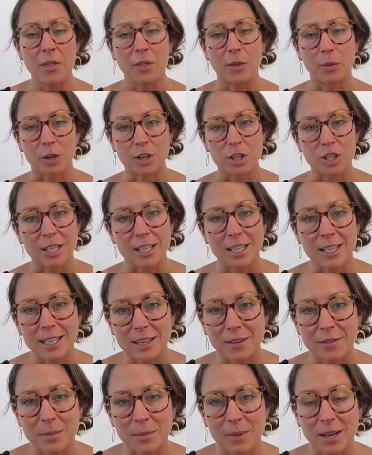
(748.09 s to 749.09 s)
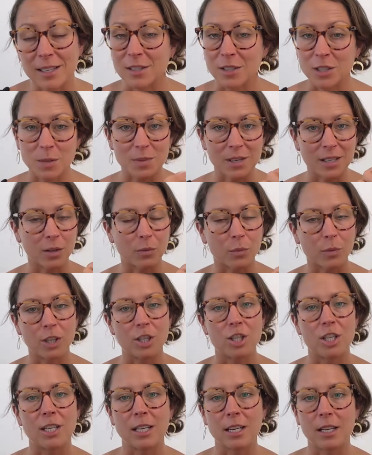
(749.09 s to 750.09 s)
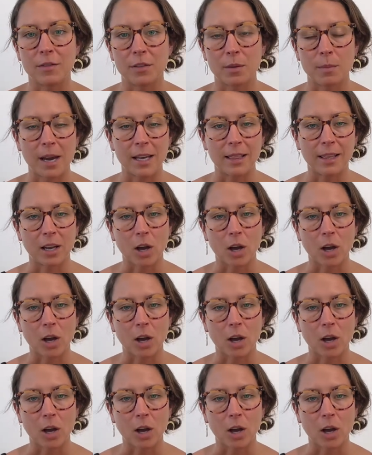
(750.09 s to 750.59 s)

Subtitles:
The rigidity of the muscles being the rigidity of the mind.